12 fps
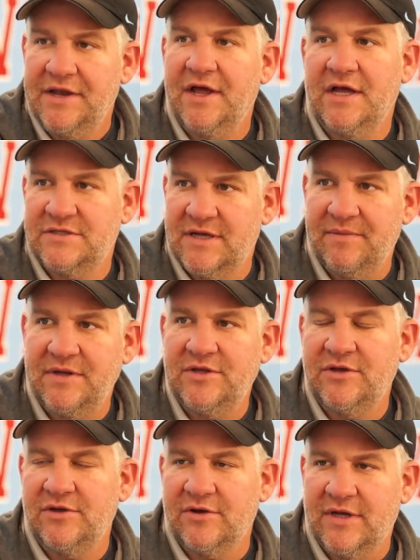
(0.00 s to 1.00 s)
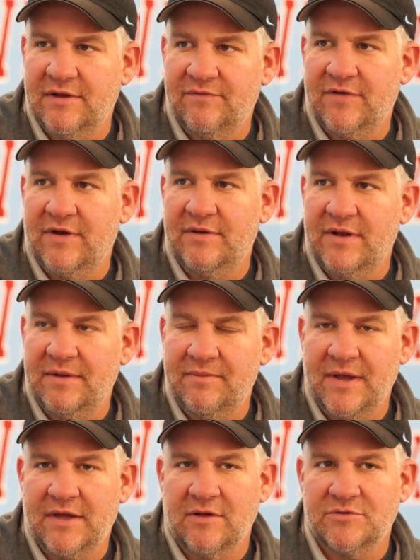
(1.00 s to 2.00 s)
It does. I mean, you're getting very
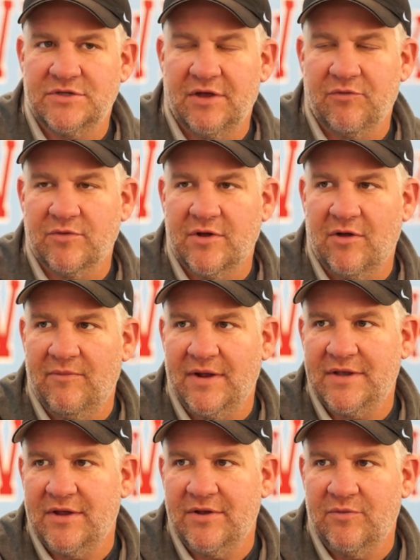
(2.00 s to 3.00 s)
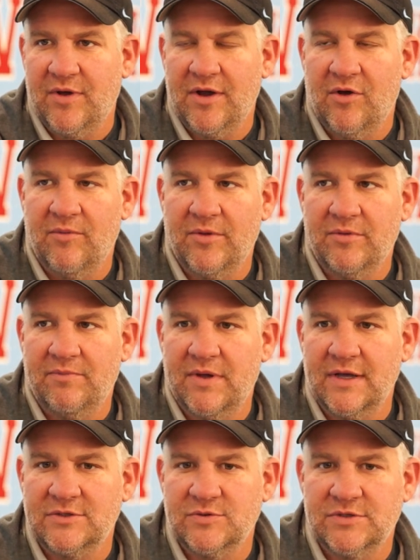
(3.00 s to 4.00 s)
limited. Coach Tiffany was talking about that on the way home on the
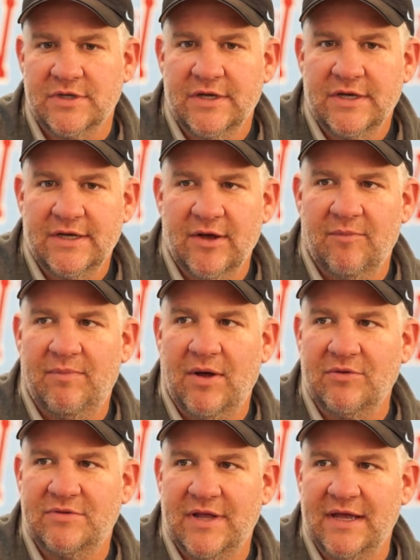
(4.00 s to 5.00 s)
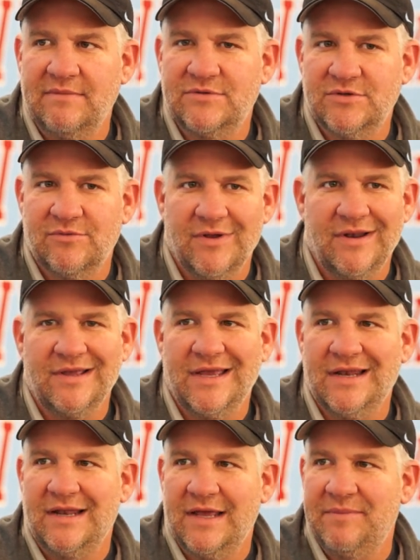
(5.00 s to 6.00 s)
bus. Was both teams, you really
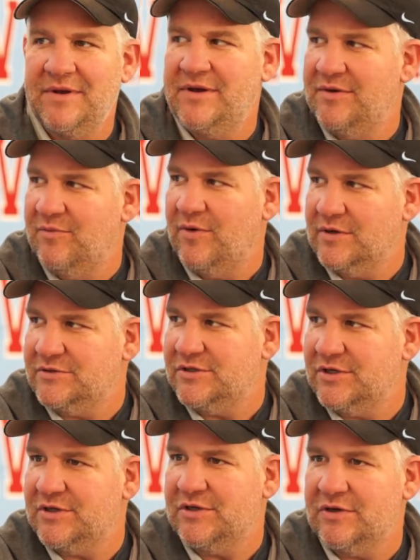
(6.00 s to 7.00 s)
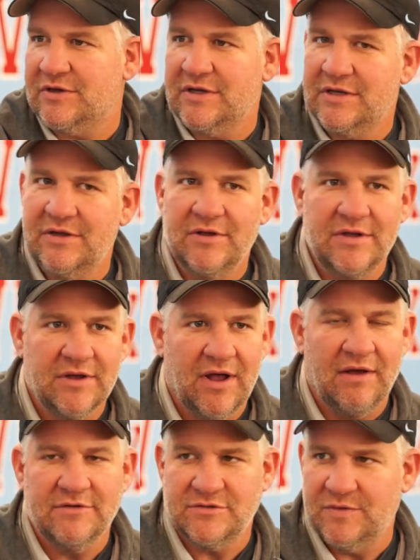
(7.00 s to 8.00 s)
get limited at what you could do.
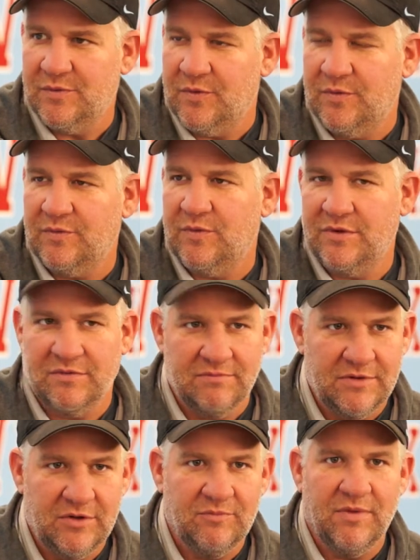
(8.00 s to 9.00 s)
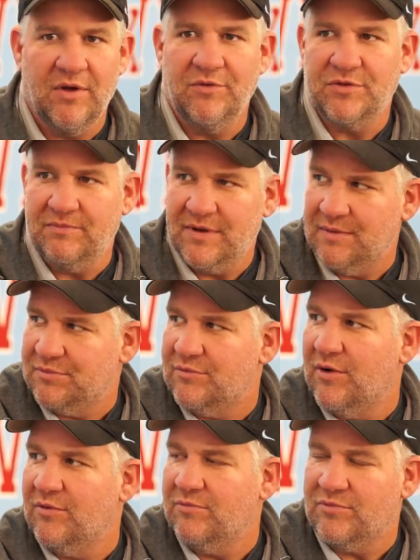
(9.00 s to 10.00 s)
Obviously we won't want to do both and be able
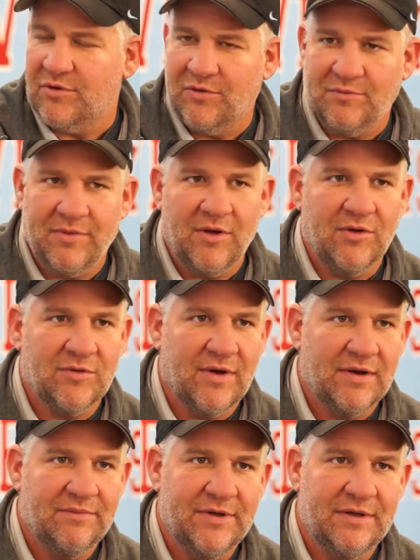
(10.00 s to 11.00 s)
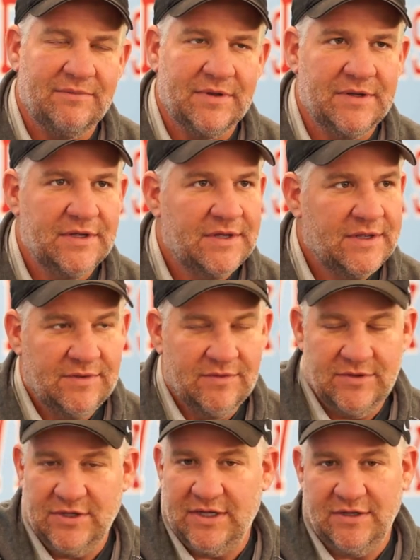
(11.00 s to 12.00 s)
to throw the ball quite a bit, but
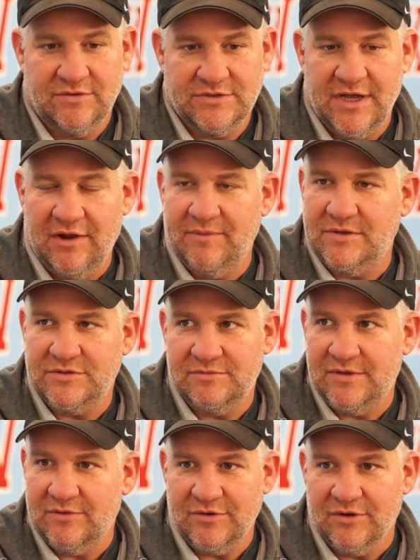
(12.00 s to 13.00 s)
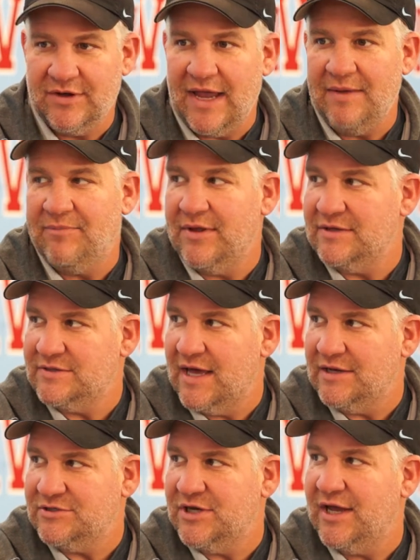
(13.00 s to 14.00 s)
when you get in those elements, your game plan's
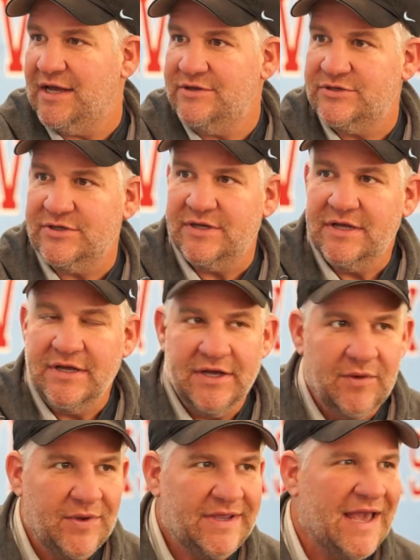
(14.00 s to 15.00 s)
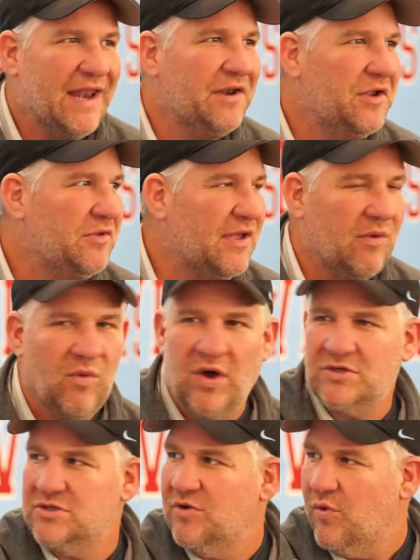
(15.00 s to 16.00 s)
got to change. And we kind of knew that
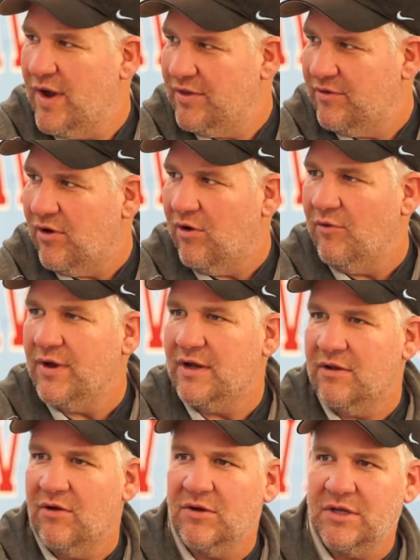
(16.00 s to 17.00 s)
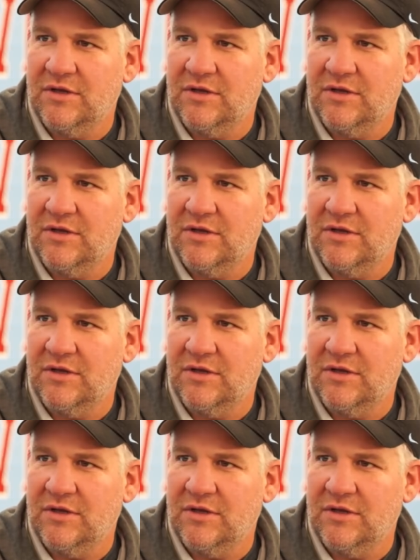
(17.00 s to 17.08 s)
watching the weather all week long.